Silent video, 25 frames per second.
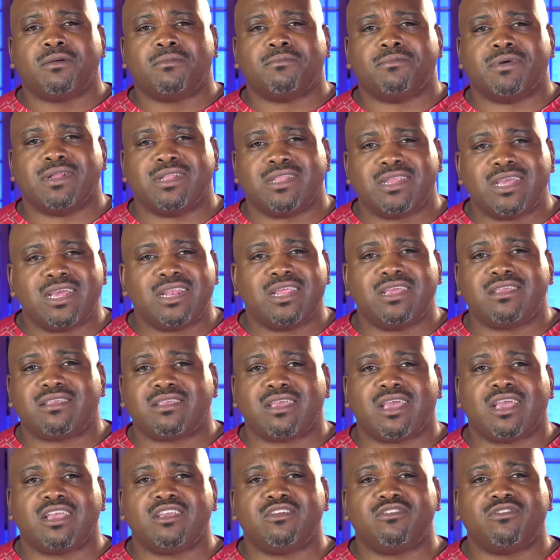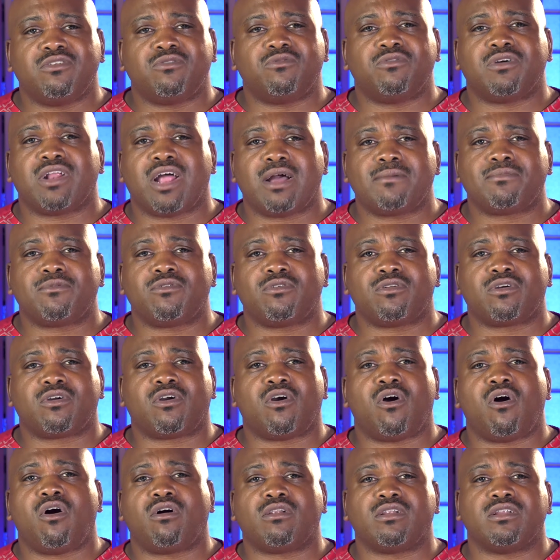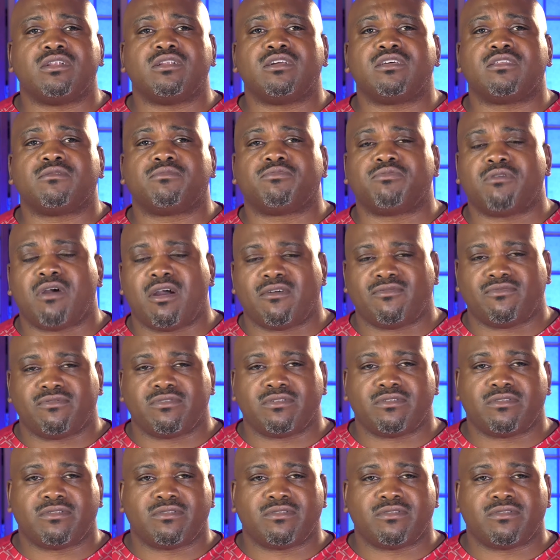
But then he said, you know what, I'm going to call another prophet.